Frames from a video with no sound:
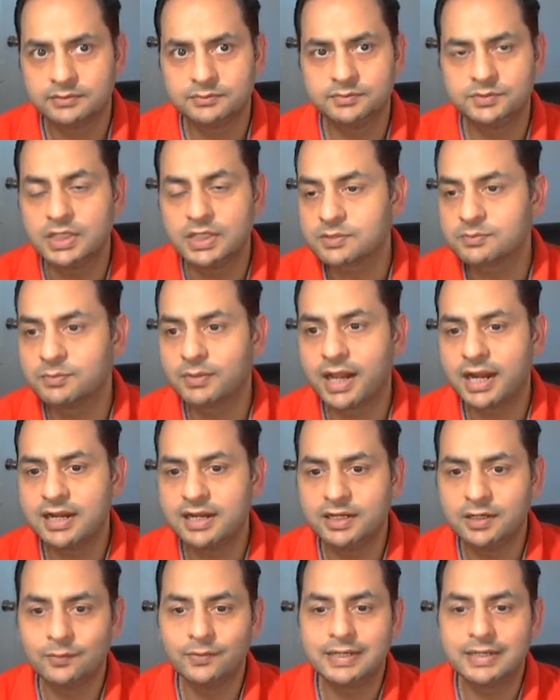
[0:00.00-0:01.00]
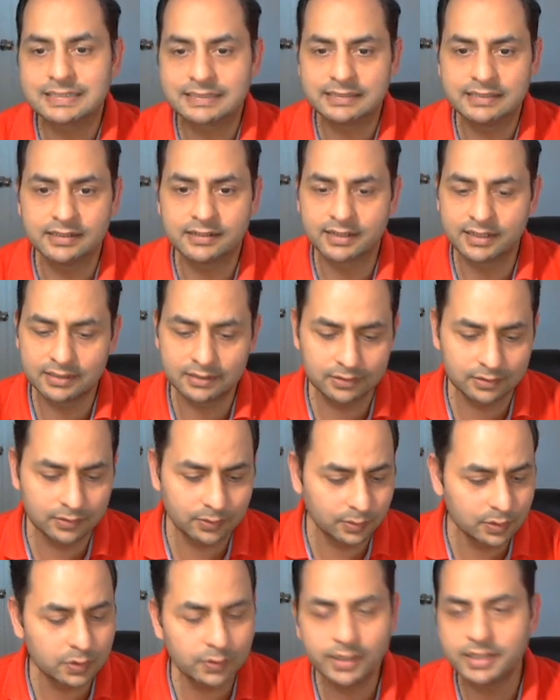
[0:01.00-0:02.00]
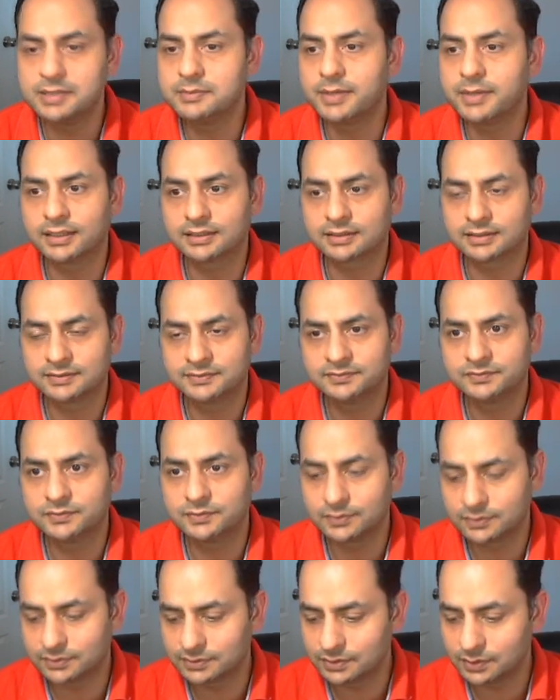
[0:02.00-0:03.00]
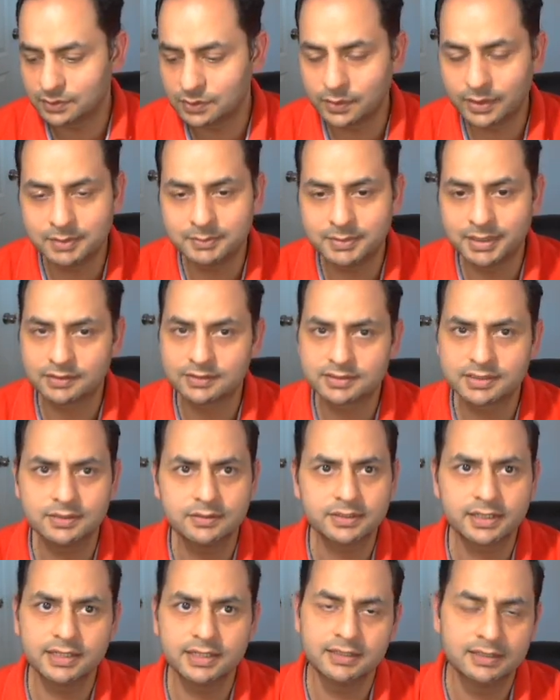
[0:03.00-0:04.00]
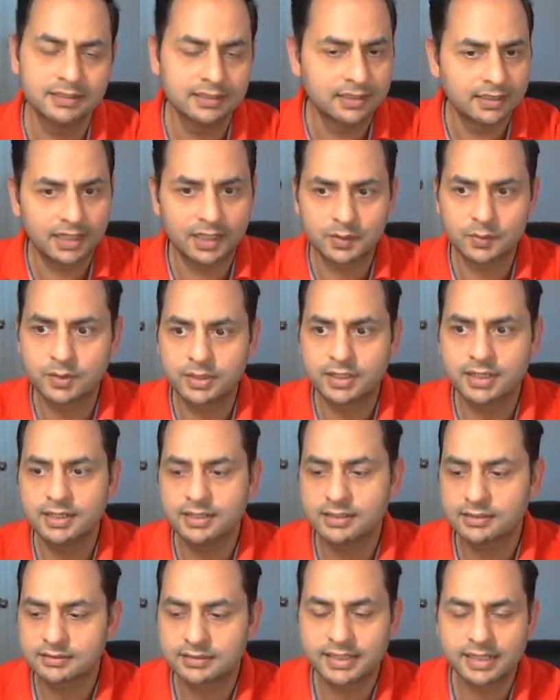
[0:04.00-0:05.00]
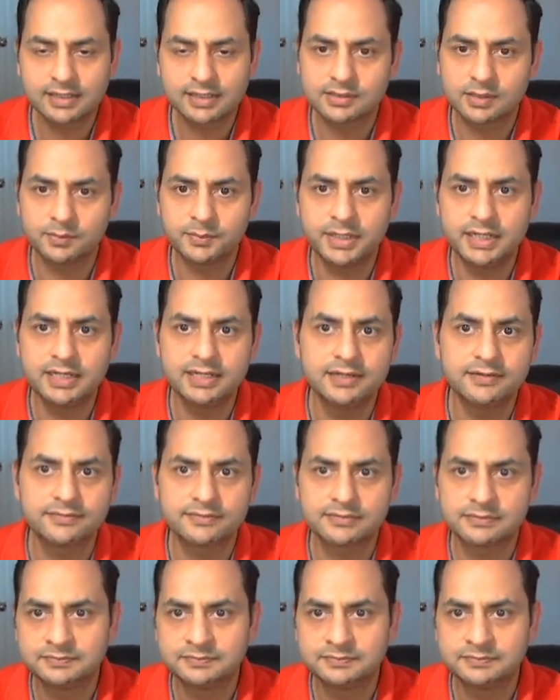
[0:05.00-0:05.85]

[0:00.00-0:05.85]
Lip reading: Just blindly invest there and don't do any math. I say, okay, I don't care, take some ETF.